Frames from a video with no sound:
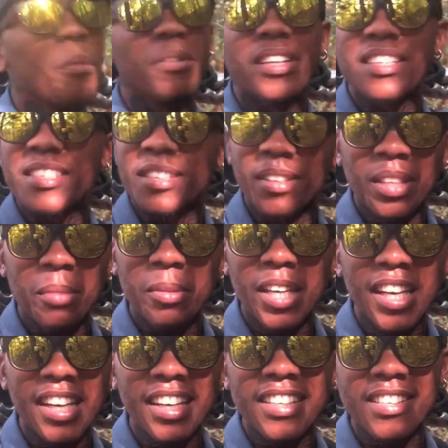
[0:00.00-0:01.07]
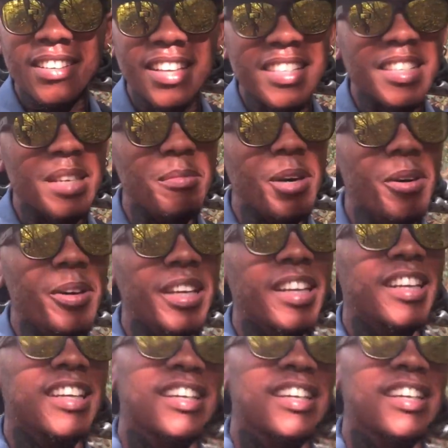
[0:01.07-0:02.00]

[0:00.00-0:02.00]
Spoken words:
This is only the beginning, so let's keep going.